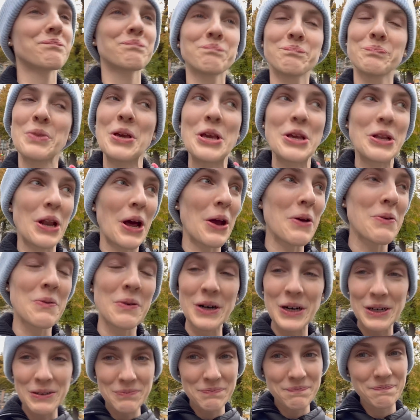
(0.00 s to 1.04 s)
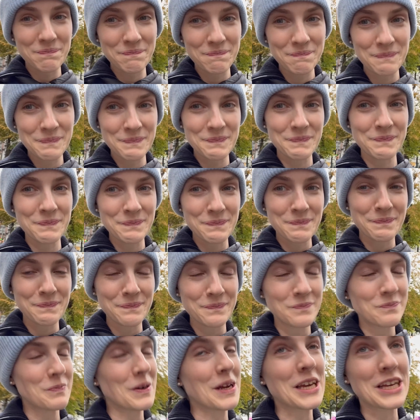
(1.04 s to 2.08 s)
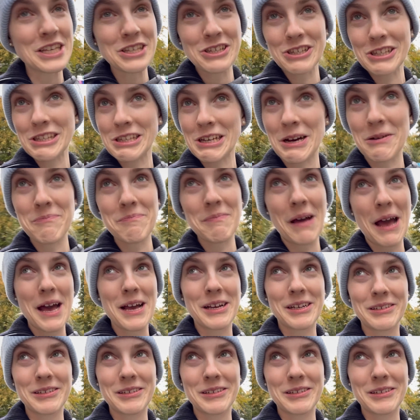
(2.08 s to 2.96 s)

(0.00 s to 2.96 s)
But you know what? We can just come back.